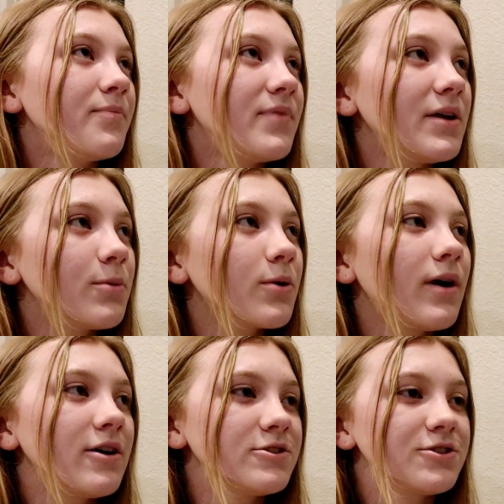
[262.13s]
It
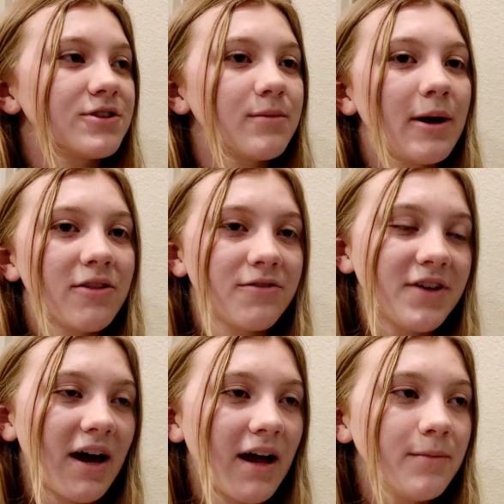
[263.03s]
requires certain amounts of
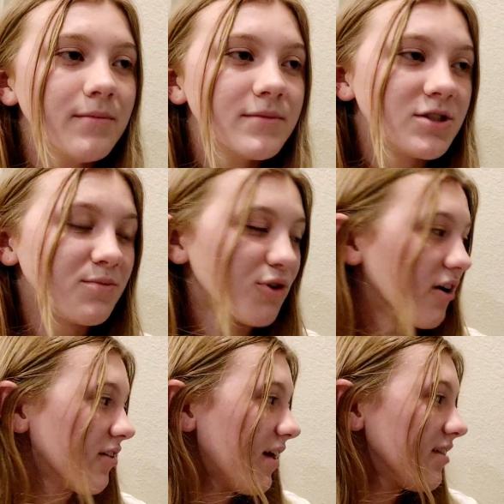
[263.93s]
time to
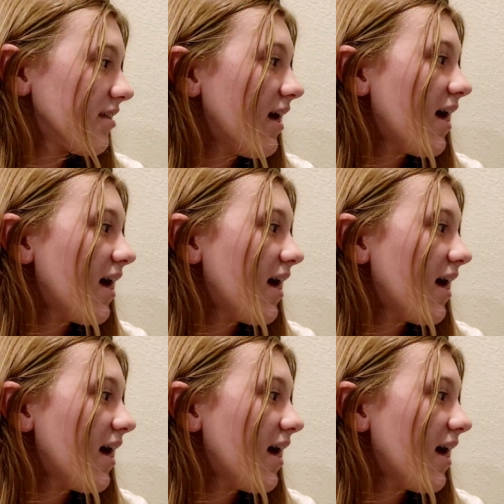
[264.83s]
process,